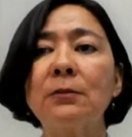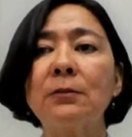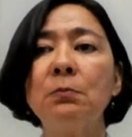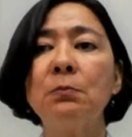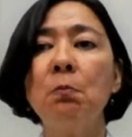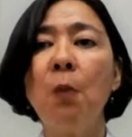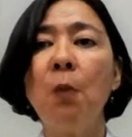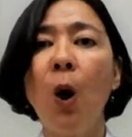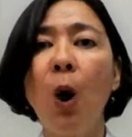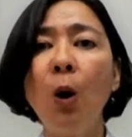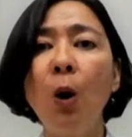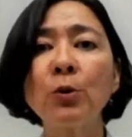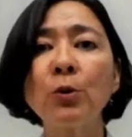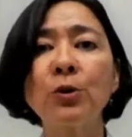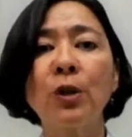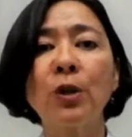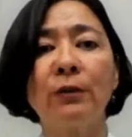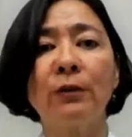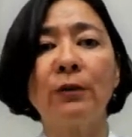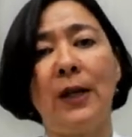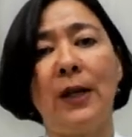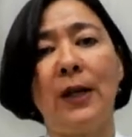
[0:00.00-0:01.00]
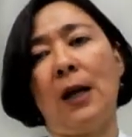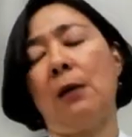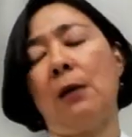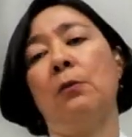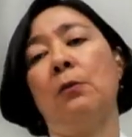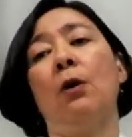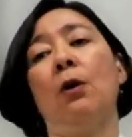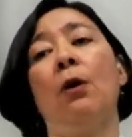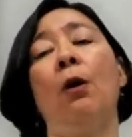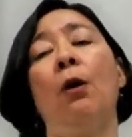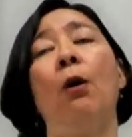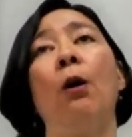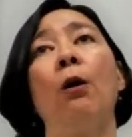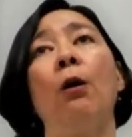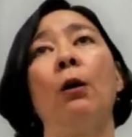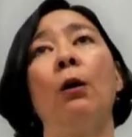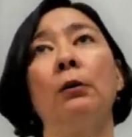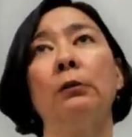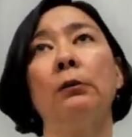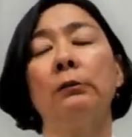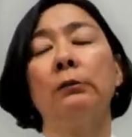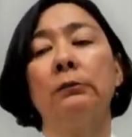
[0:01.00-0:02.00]
most of them, or
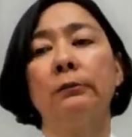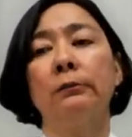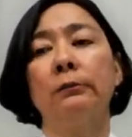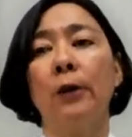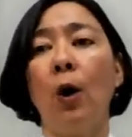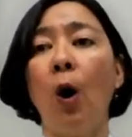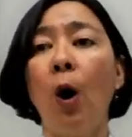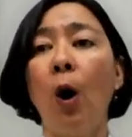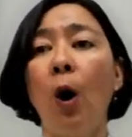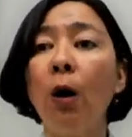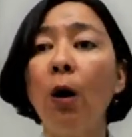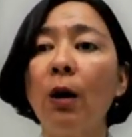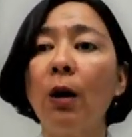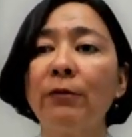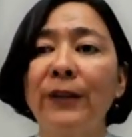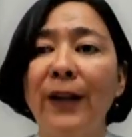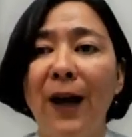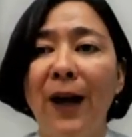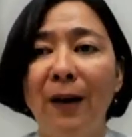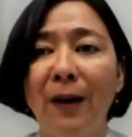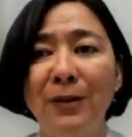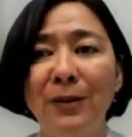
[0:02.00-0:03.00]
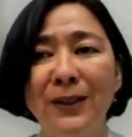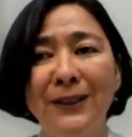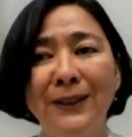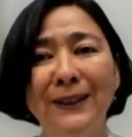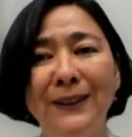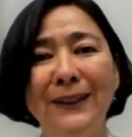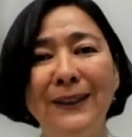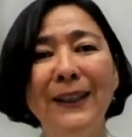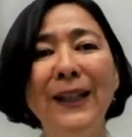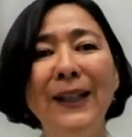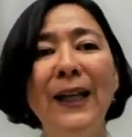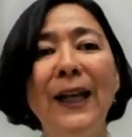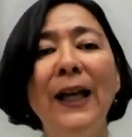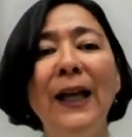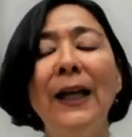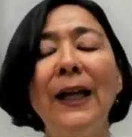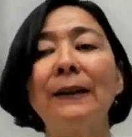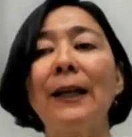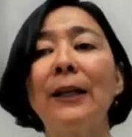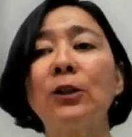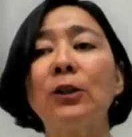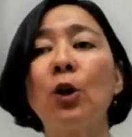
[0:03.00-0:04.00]
all of them,
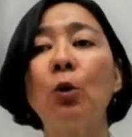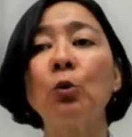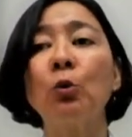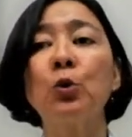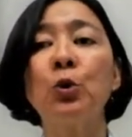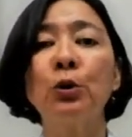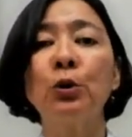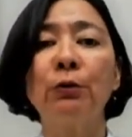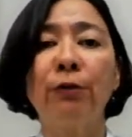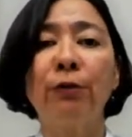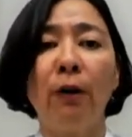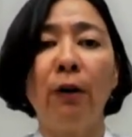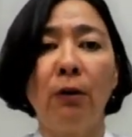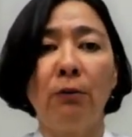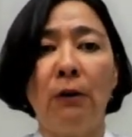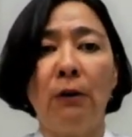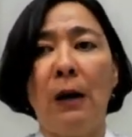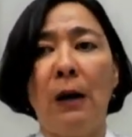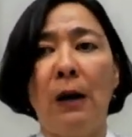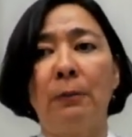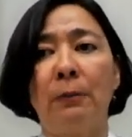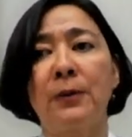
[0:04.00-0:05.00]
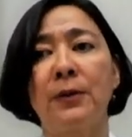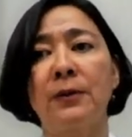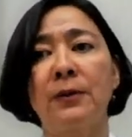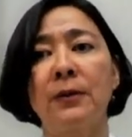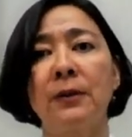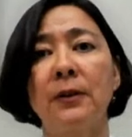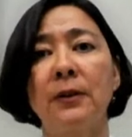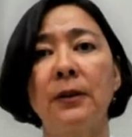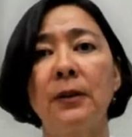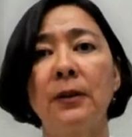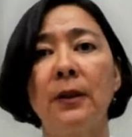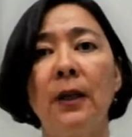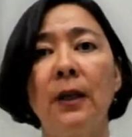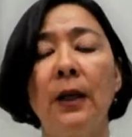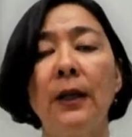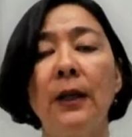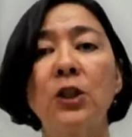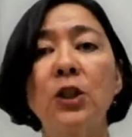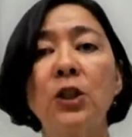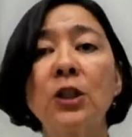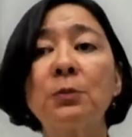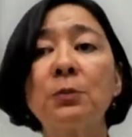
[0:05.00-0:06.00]
they don't do follow-ups
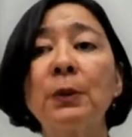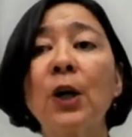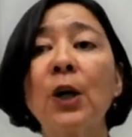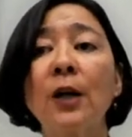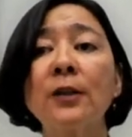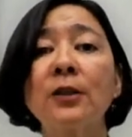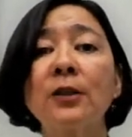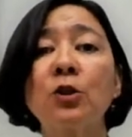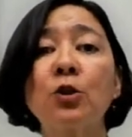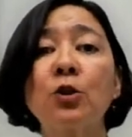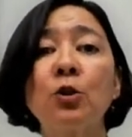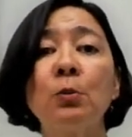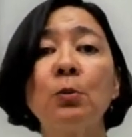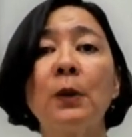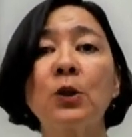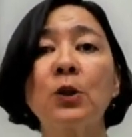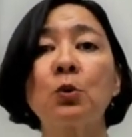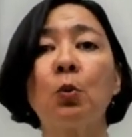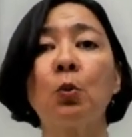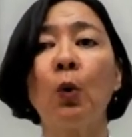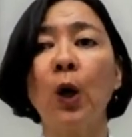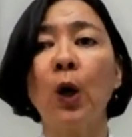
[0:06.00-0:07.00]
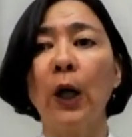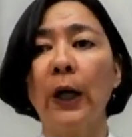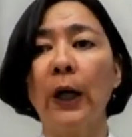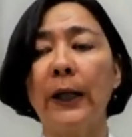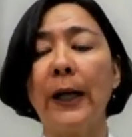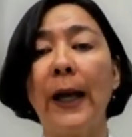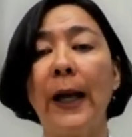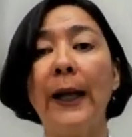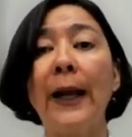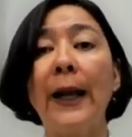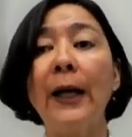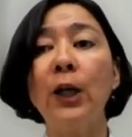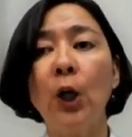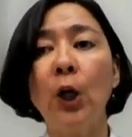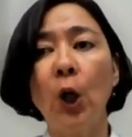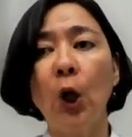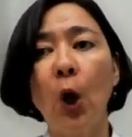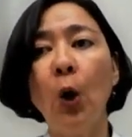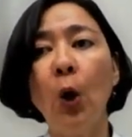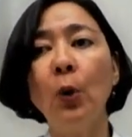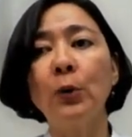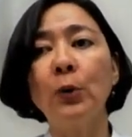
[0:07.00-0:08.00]
just because it's too much work. And I
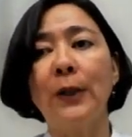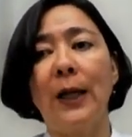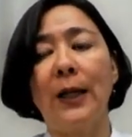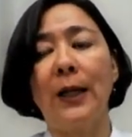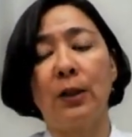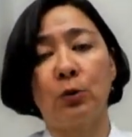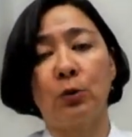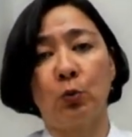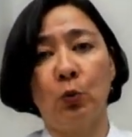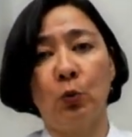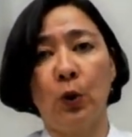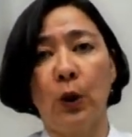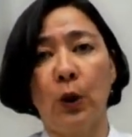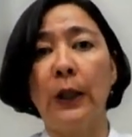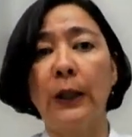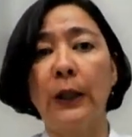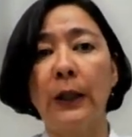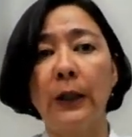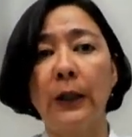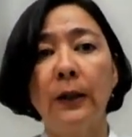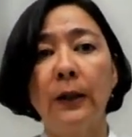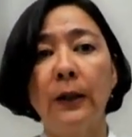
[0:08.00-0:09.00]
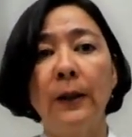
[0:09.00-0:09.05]
know that is work.